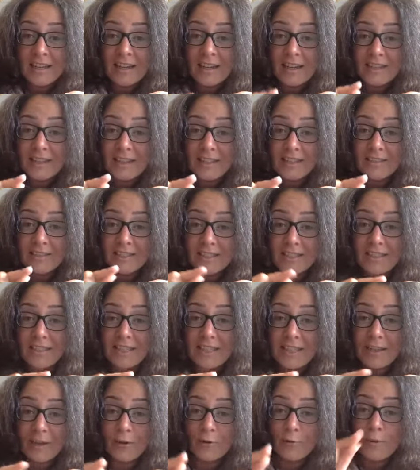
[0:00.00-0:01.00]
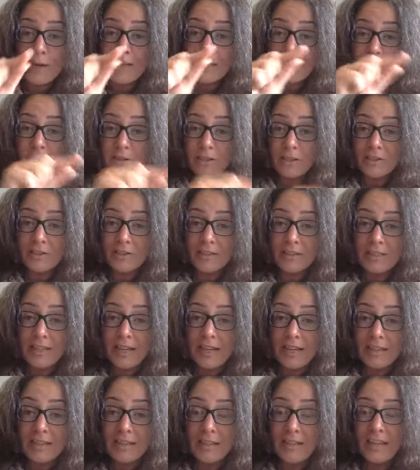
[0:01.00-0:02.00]
and here's the key, going back to what I just
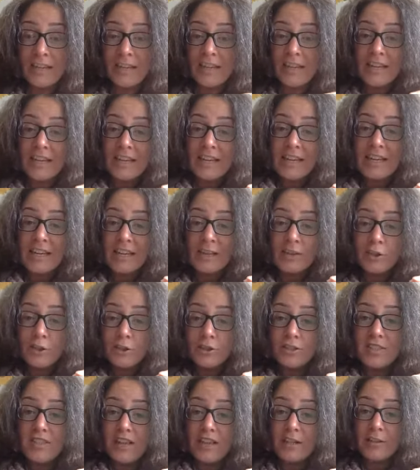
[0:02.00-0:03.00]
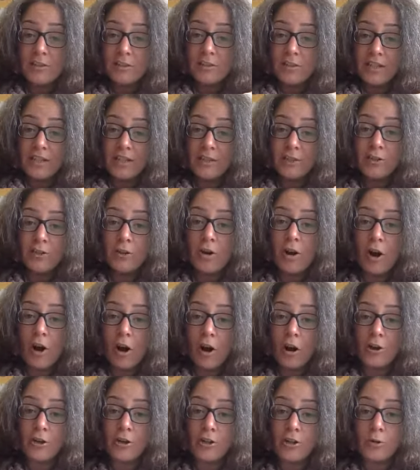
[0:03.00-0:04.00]
said, in your center, in your
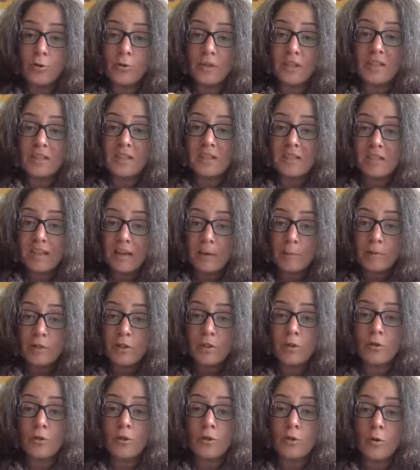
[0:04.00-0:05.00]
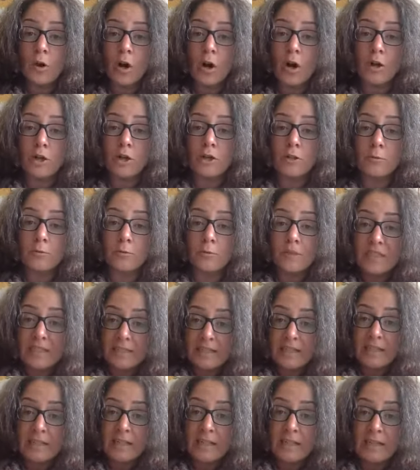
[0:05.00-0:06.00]
heart, you accept who you are
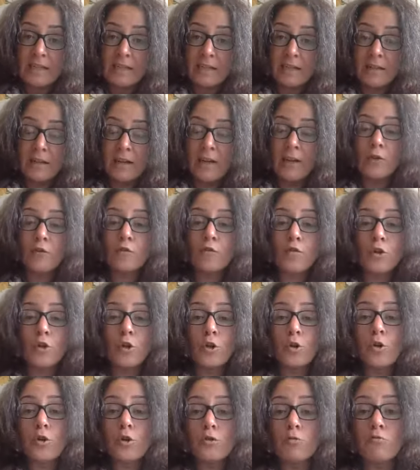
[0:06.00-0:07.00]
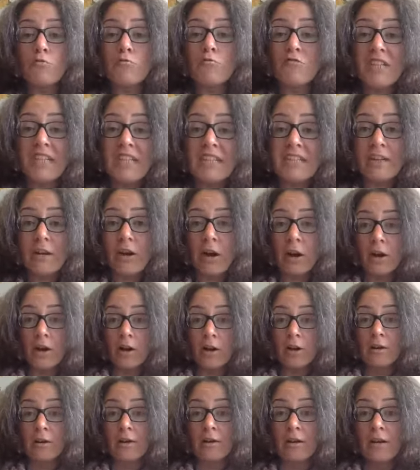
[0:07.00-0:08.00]
completely for who you really
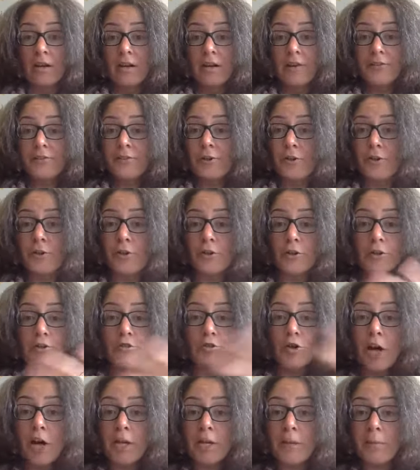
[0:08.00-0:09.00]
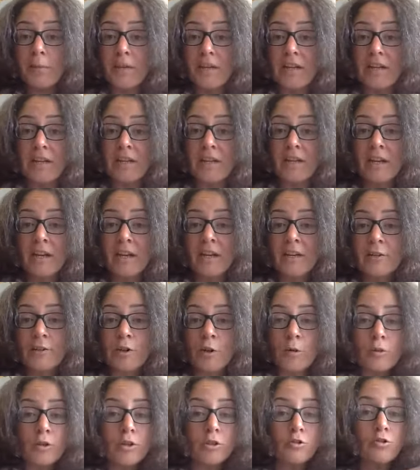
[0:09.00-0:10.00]
are, not who you're trying to be,
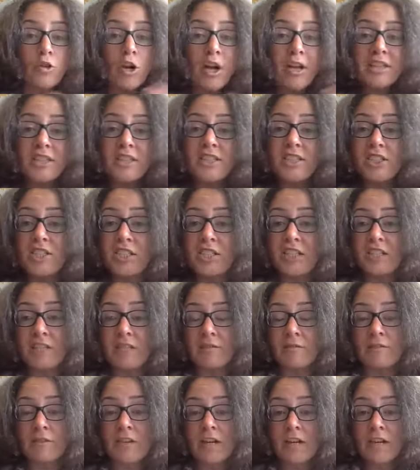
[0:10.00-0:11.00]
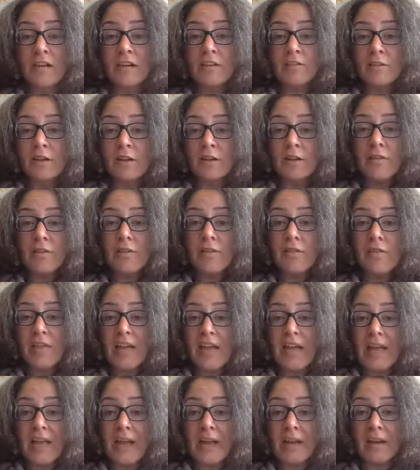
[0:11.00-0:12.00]
not what you're trying to achieve, not a
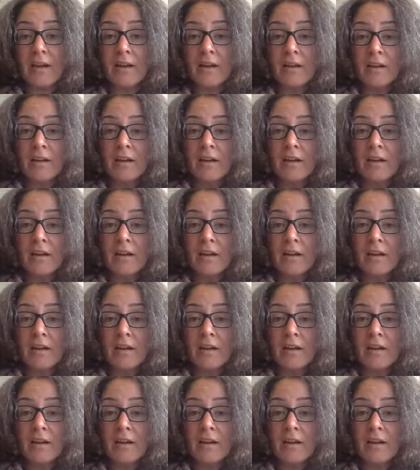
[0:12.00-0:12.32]
thing,